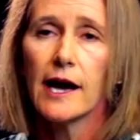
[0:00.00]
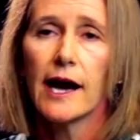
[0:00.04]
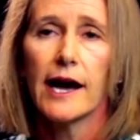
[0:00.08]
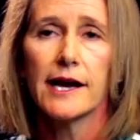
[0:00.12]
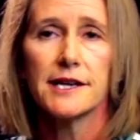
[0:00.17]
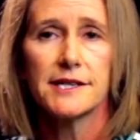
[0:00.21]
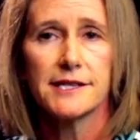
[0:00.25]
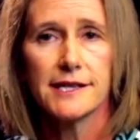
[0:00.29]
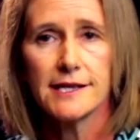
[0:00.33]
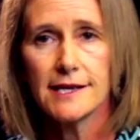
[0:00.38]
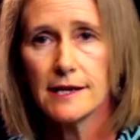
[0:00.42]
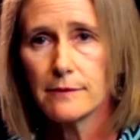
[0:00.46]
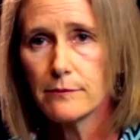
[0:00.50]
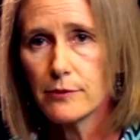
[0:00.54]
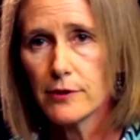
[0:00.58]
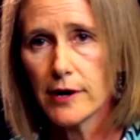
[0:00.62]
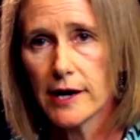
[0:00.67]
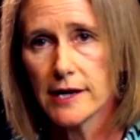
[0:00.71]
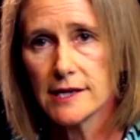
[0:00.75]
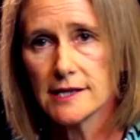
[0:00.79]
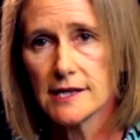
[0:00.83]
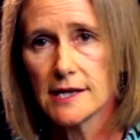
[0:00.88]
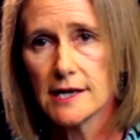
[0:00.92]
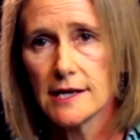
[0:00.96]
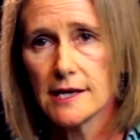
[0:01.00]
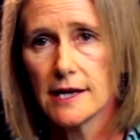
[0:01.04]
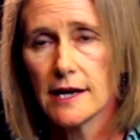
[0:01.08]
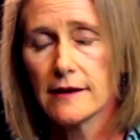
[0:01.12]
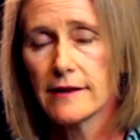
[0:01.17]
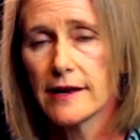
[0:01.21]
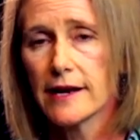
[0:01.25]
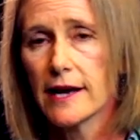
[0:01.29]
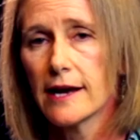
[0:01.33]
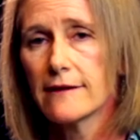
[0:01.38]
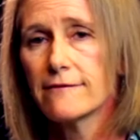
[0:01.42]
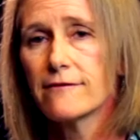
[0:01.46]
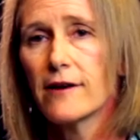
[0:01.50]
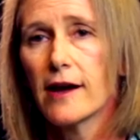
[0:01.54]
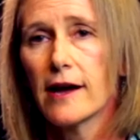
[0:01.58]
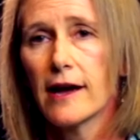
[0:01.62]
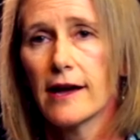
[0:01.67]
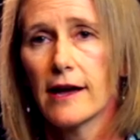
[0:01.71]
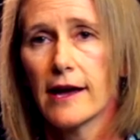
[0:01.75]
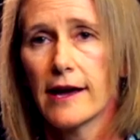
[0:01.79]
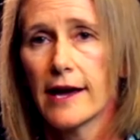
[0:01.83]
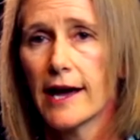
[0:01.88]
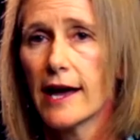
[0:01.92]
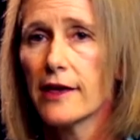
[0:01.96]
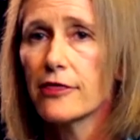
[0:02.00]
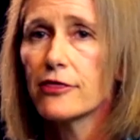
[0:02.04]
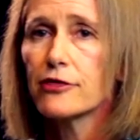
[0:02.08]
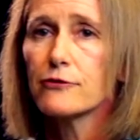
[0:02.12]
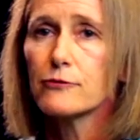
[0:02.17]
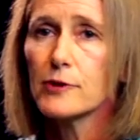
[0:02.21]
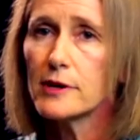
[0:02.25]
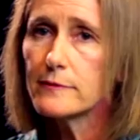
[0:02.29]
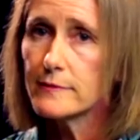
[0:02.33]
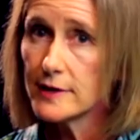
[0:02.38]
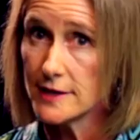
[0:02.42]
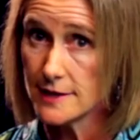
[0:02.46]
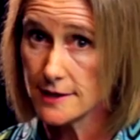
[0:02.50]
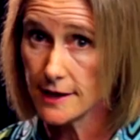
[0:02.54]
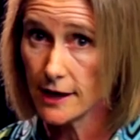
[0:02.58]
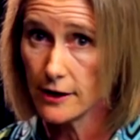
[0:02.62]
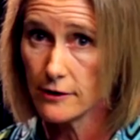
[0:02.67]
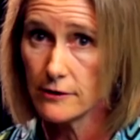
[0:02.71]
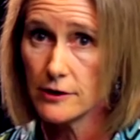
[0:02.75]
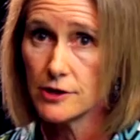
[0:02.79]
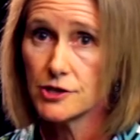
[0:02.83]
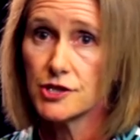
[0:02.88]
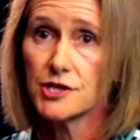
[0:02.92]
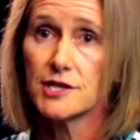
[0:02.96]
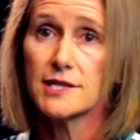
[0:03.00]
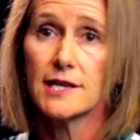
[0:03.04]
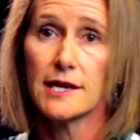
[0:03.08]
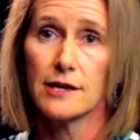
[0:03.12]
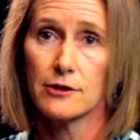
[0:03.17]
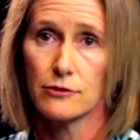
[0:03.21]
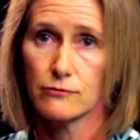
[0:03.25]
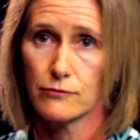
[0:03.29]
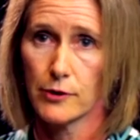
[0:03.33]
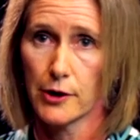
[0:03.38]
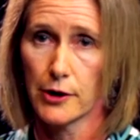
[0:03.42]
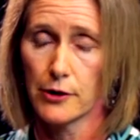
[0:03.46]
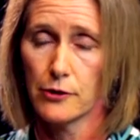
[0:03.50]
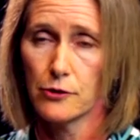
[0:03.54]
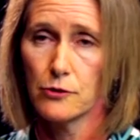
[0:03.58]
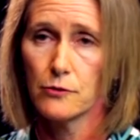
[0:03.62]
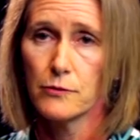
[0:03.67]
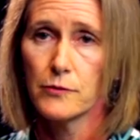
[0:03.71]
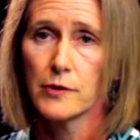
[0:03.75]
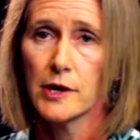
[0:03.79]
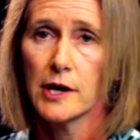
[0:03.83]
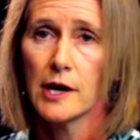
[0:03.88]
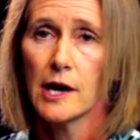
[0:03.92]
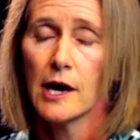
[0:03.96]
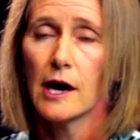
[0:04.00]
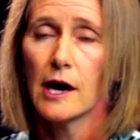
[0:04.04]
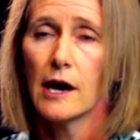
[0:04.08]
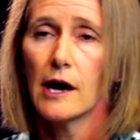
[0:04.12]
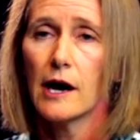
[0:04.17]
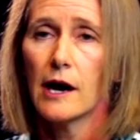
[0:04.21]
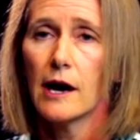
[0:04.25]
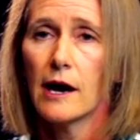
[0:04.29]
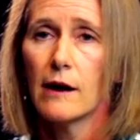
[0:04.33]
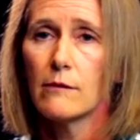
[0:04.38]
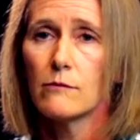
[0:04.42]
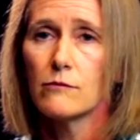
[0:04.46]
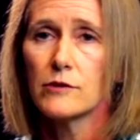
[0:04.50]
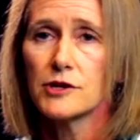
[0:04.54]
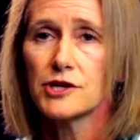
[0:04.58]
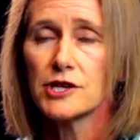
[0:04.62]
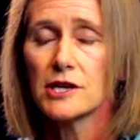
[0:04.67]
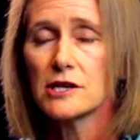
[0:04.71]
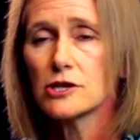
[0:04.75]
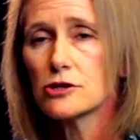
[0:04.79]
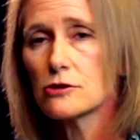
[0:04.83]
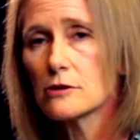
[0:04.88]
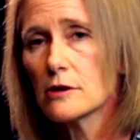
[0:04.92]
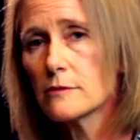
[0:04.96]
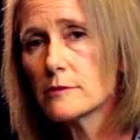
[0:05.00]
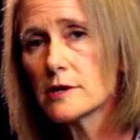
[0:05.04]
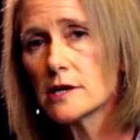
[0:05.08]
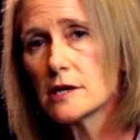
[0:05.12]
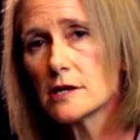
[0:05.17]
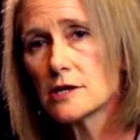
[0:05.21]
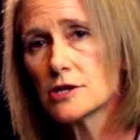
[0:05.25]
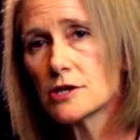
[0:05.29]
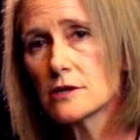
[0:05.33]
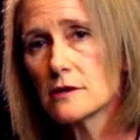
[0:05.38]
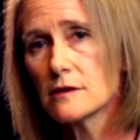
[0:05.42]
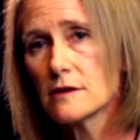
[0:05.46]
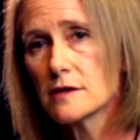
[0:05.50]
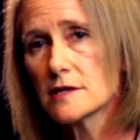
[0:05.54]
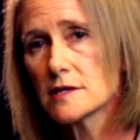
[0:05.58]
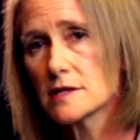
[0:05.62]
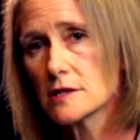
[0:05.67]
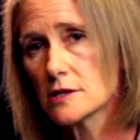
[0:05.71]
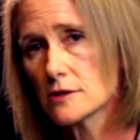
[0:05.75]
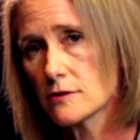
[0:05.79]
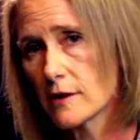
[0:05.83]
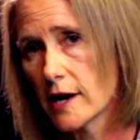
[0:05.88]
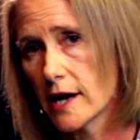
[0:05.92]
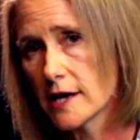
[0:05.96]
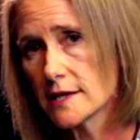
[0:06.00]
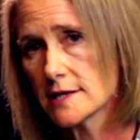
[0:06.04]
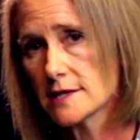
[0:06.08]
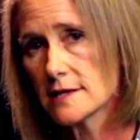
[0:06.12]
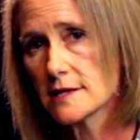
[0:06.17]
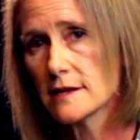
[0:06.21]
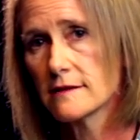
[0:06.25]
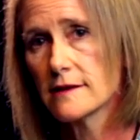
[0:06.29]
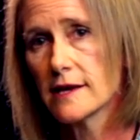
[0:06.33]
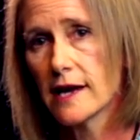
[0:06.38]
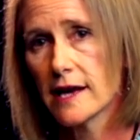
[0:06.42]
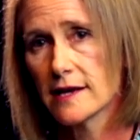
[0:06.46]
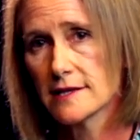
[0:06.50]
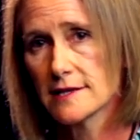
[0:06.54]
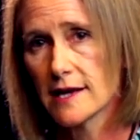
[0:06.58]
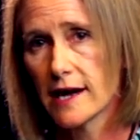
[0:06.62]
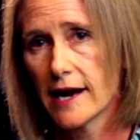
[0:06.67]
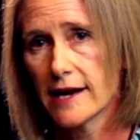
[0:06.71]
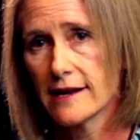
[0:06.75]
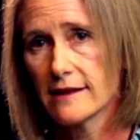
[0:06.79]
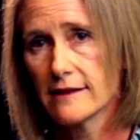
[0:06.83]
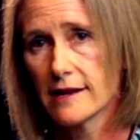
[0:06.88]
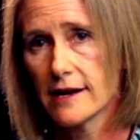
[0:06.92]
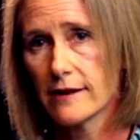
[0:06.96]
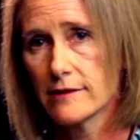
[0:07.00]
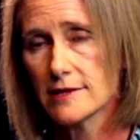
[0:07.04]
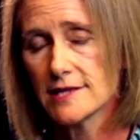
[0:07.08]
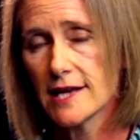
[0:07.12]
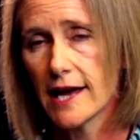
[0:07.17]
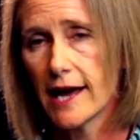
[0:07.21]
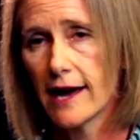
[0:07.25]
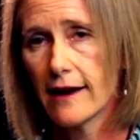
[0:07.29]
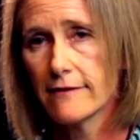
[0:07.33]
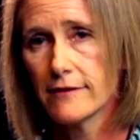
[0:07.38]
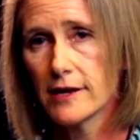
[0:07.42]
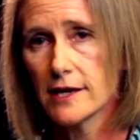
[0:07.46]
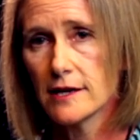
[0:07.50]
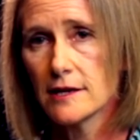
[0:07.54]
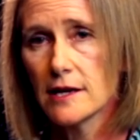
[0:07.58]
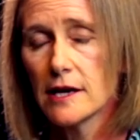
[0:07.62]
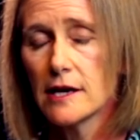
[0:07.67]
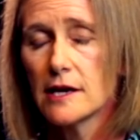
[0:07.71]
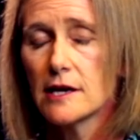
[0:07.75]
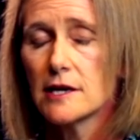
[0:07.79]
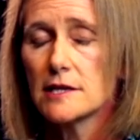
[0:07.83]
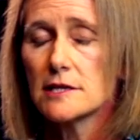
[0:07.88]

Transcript: I did get pregnant, and then I, I had three miscarriages in a row, um, which contributed to the stress and the anxiety that I was having.